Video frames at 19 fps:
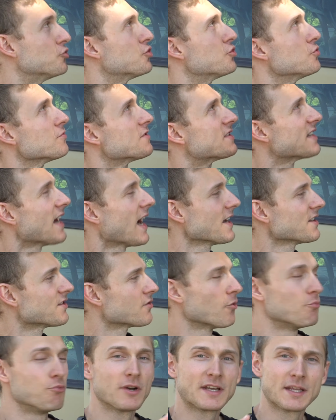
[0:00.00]
two sides
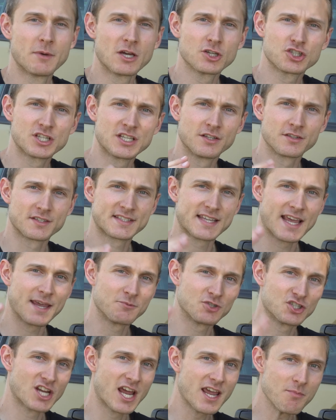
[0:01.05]
are pretty much in the same
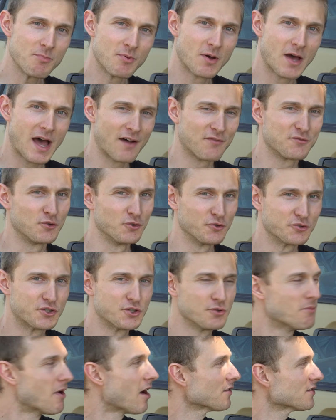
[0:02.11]
shape after
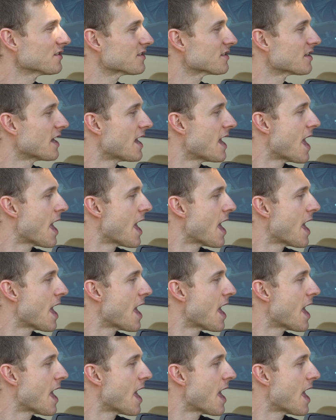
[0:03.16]
2 months,